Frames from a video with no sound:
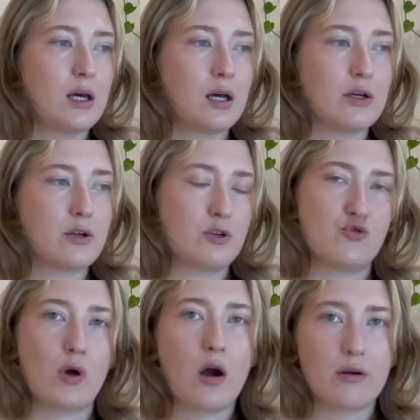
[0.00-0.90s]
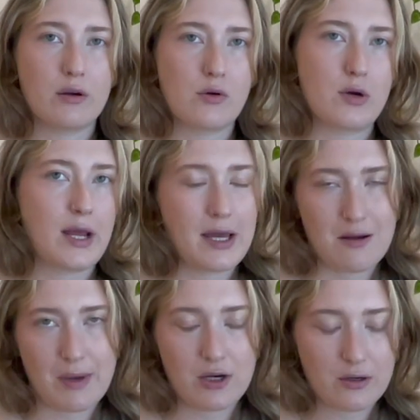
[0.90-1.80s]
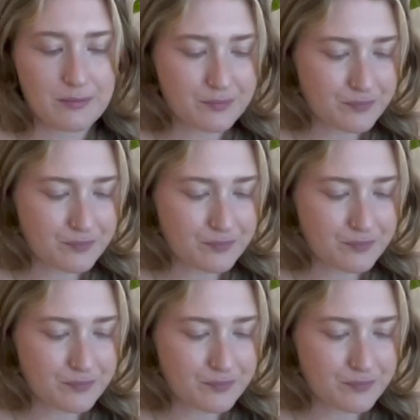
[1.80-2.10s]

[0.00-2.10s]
a drawer or an animator.